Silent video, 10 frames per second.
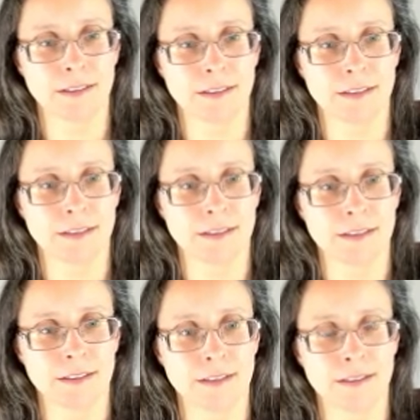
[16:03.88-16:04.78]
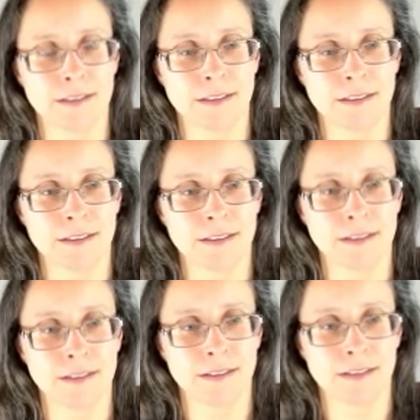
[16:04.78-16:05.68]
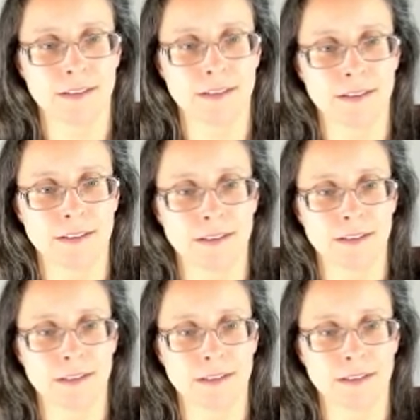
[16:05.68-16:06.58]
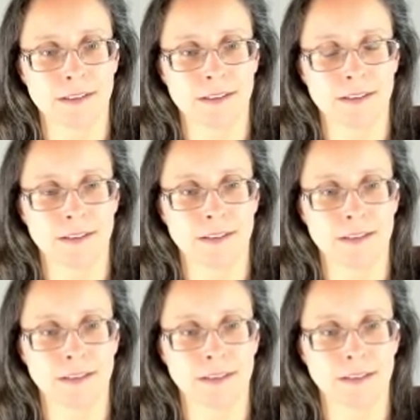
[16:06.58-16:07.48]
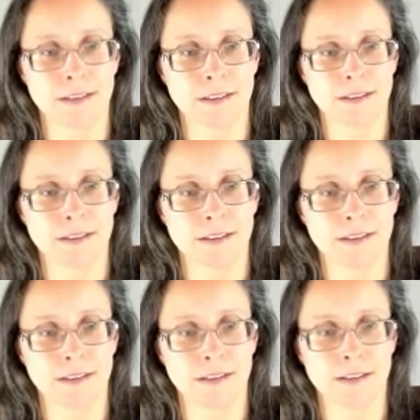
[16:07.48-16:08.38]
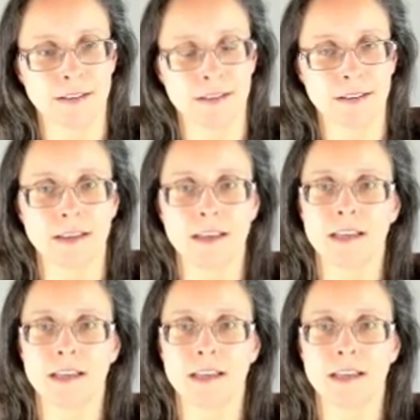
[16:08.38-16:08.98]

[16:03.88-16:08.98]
(not speaking)